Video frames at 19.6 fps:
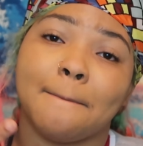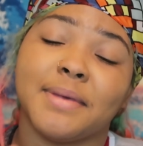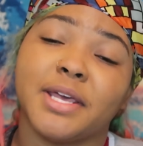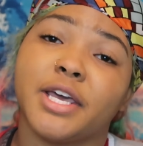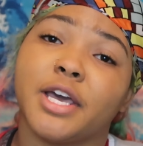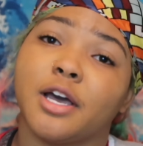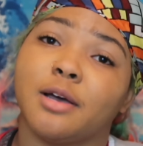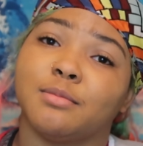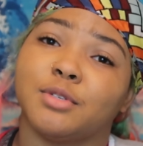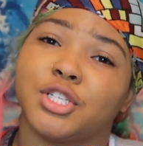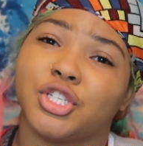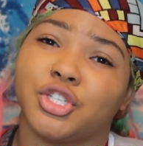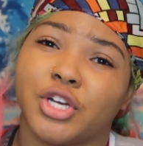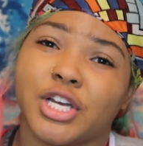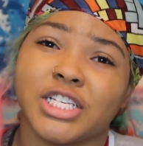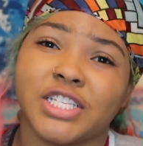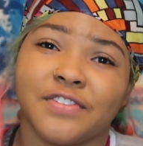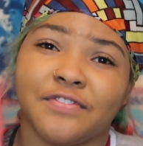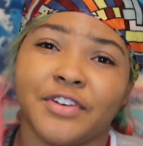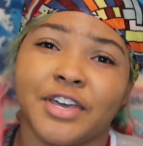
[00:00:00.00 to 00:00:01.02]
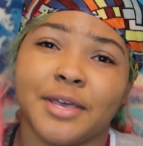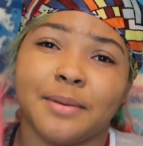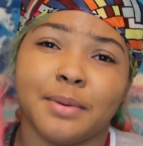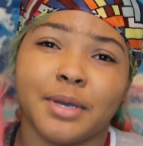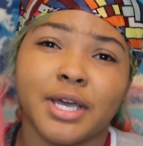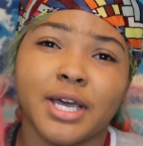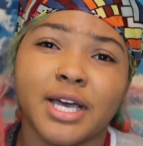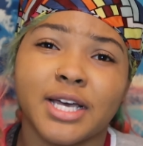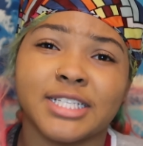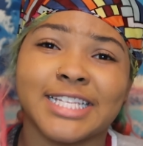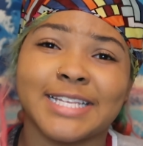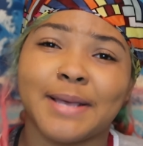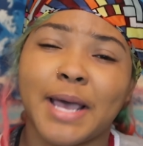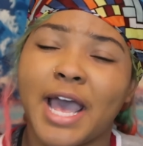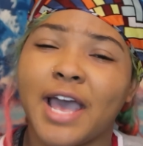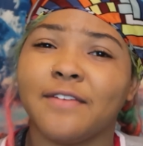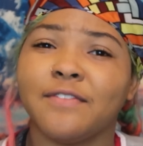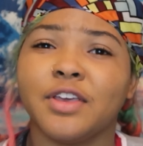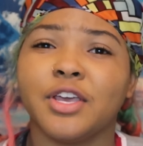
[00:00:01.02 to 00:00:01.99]
become stress-free, because
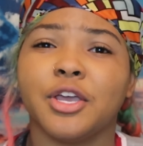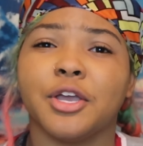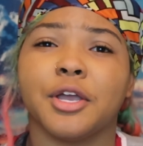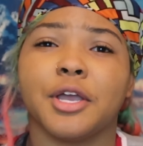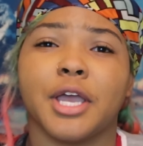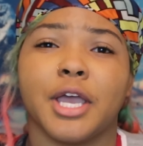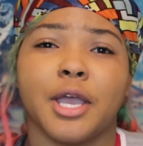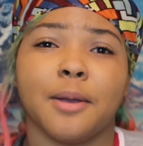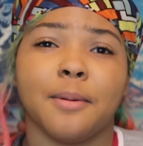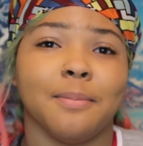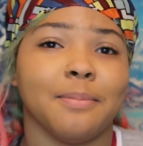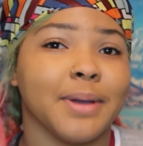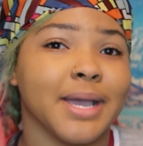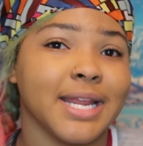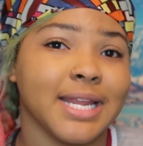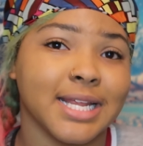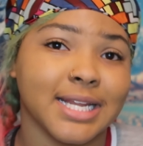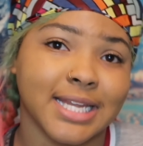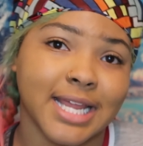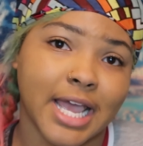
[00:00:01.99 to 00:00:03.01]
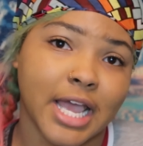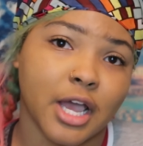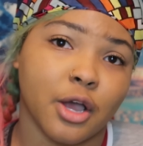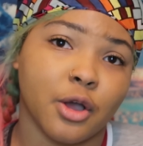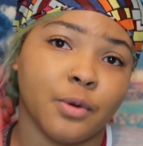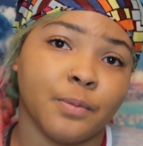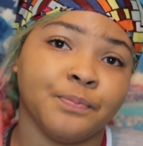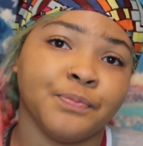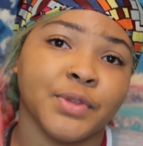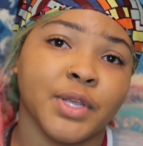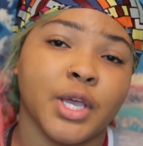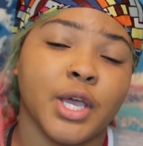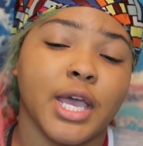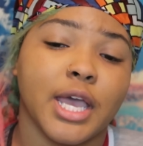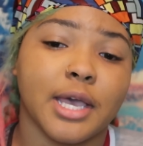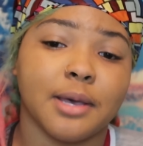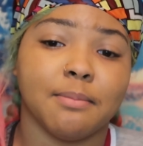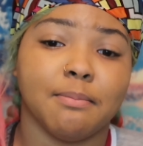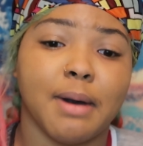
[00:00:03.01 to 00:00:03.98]
having your hair braided down
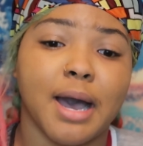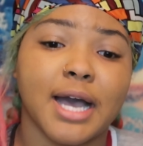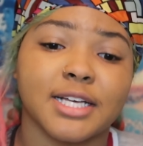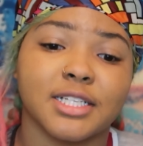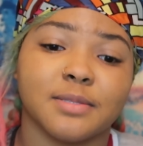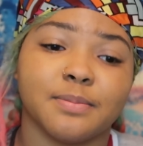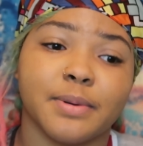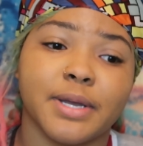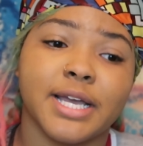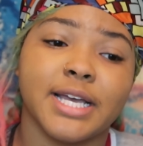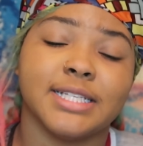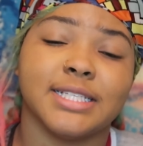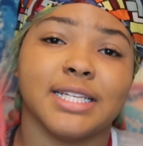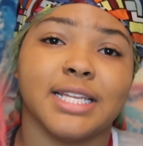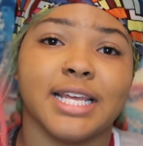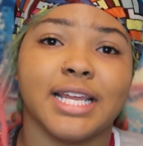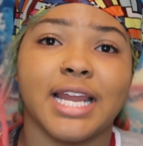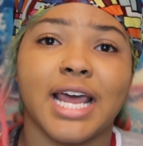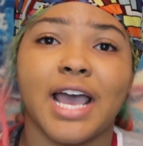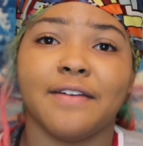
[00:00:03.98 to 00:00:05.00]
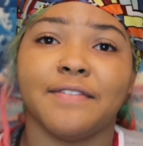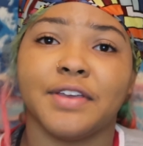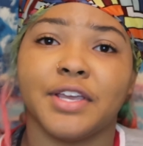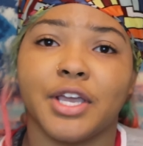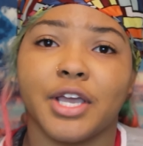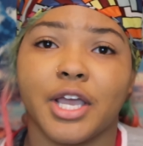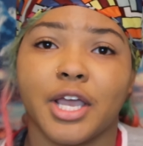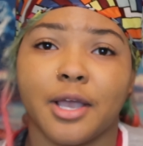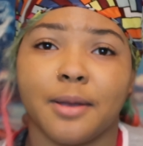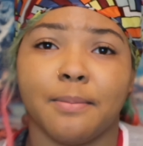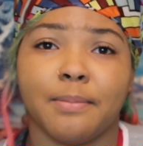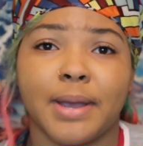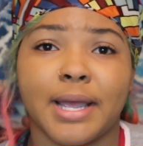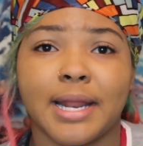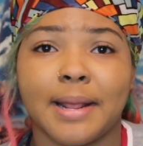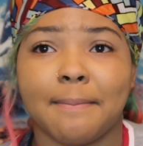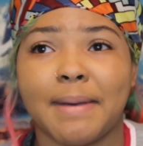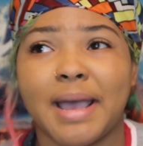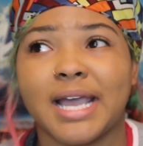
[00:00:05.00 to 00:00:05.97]
in box braids and then having your hair
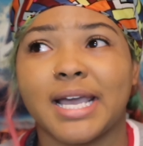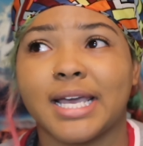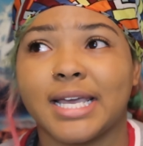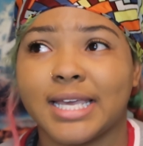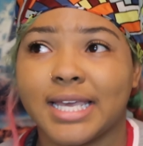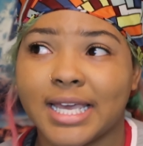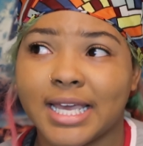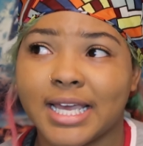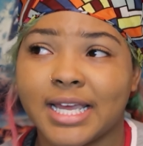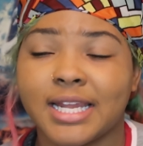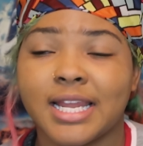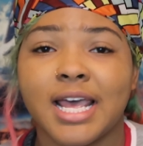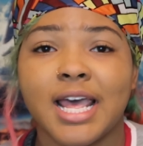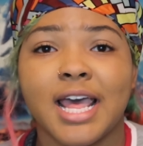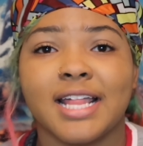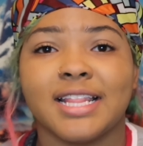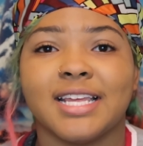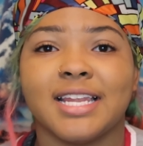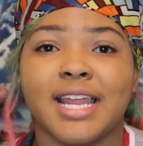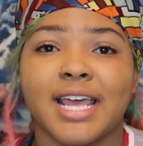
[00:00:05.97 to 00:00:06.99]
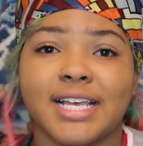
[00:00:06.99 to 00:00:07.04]
braided back again the